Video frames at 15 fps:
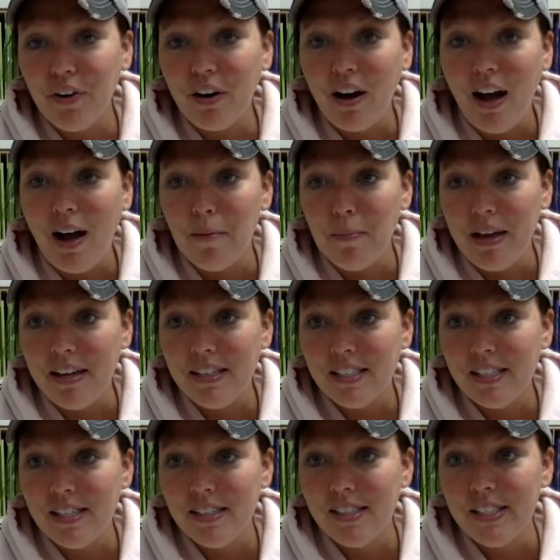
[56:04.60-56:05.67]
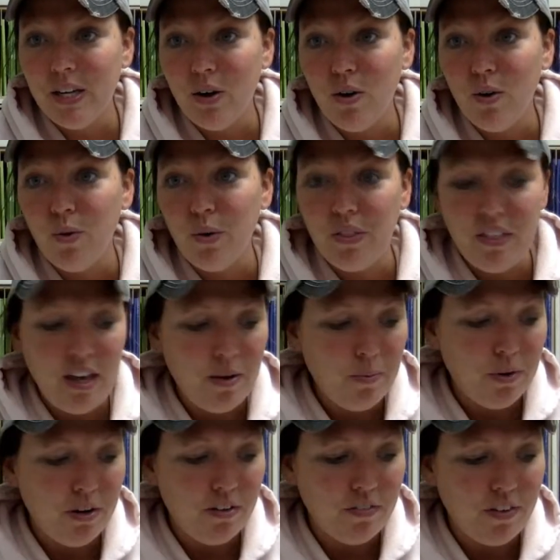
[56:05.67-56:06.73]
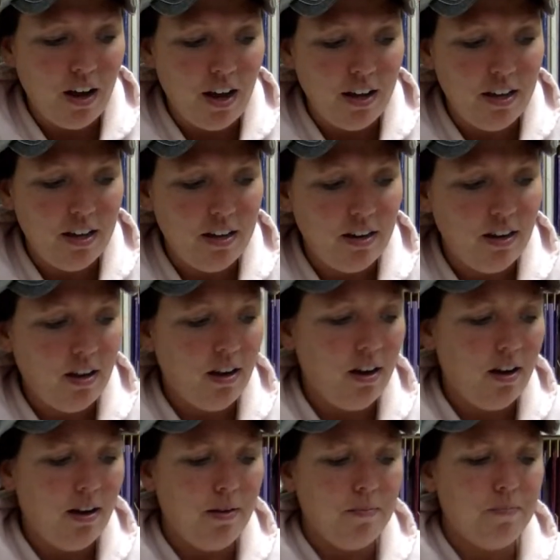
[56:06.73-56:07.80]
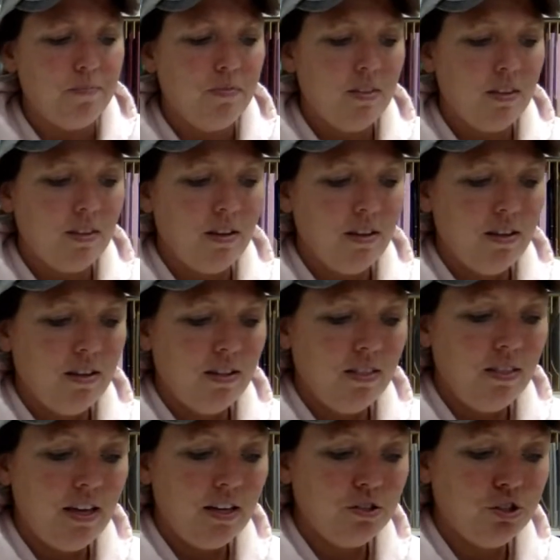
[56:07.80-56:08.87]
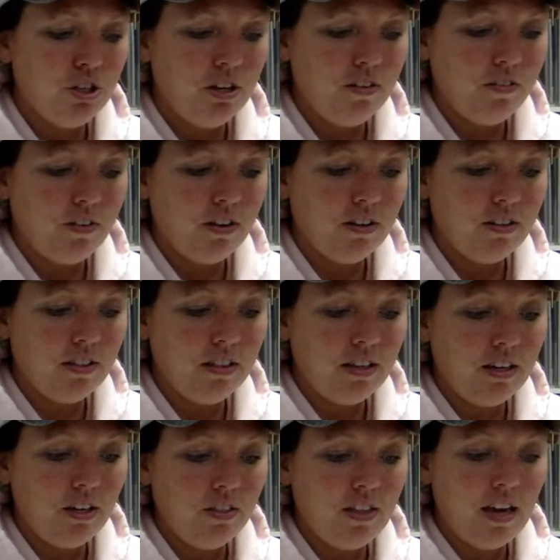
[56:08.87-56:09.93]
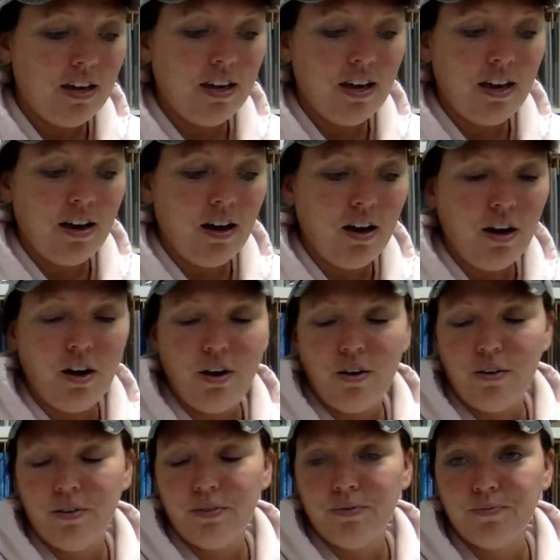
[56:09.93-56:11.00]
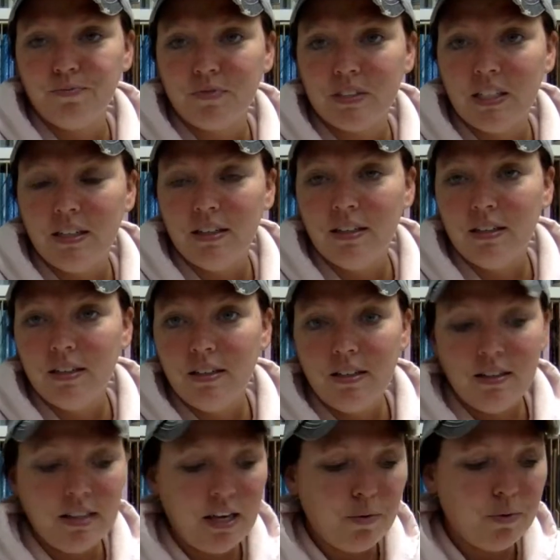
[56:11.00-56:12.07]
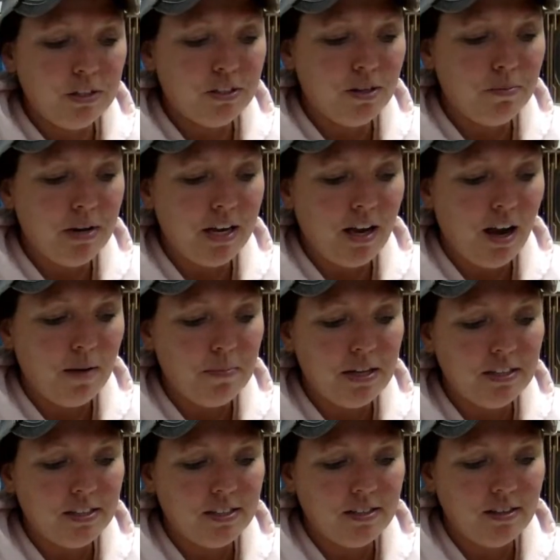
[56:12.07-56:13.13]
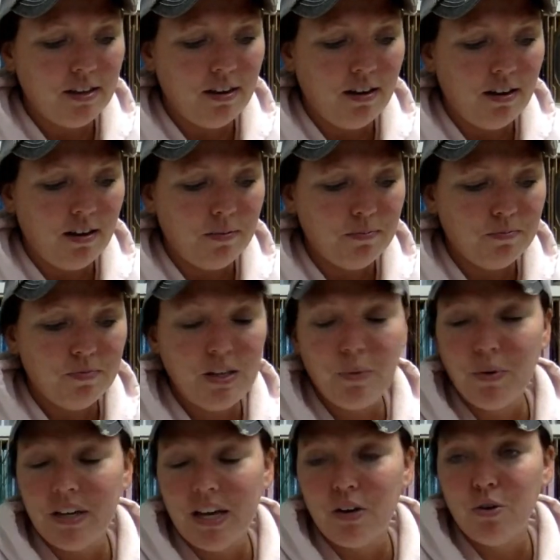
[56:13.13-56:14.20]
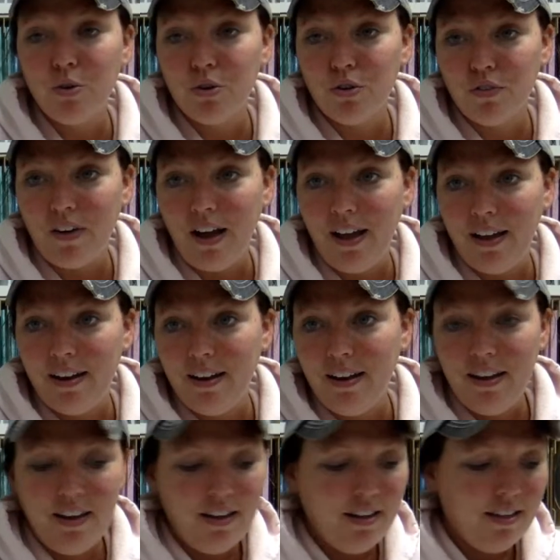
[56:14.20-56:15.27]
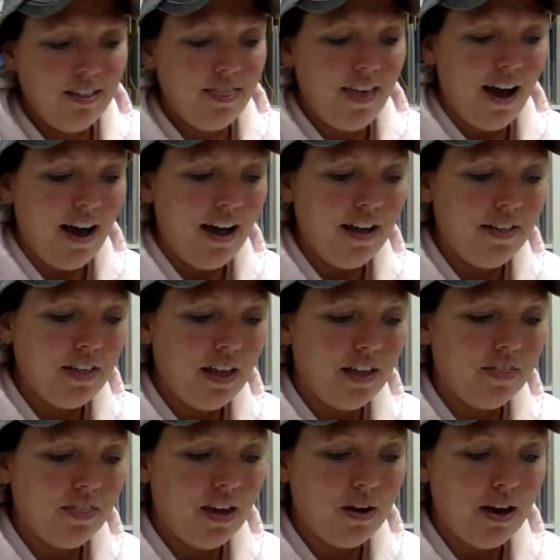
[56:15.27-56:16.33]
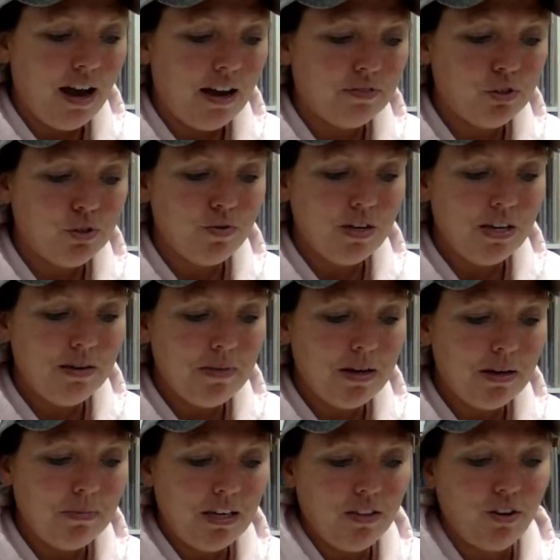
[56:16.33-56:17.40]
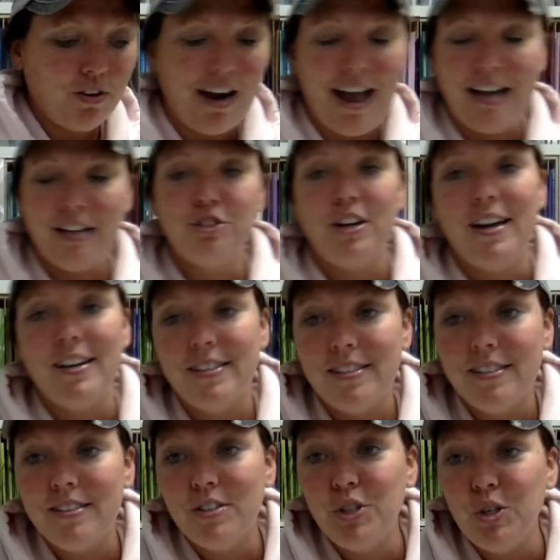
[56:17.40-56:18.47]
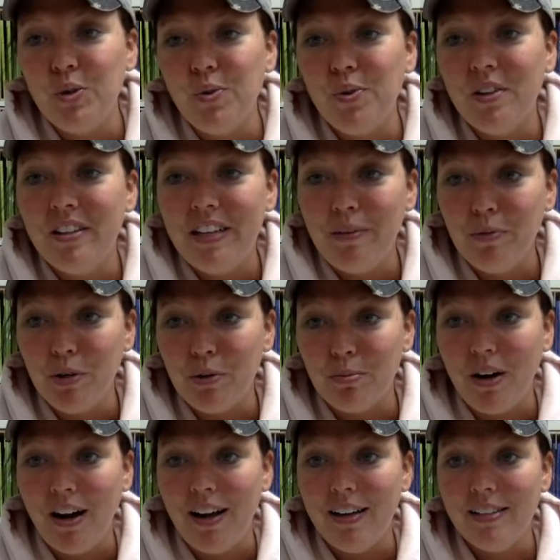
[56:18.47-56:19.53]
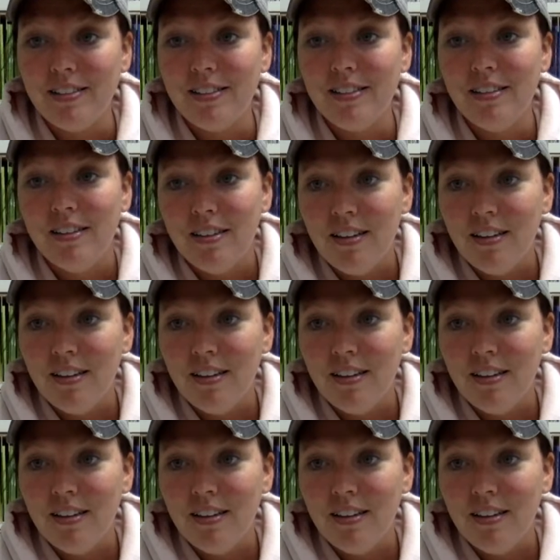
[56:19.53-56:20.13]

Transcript: on their comment. So they would have gotten, um, they should have, they get a like when somebody comments, um, they would get notified that, and then they have to email me their address to claim their prize.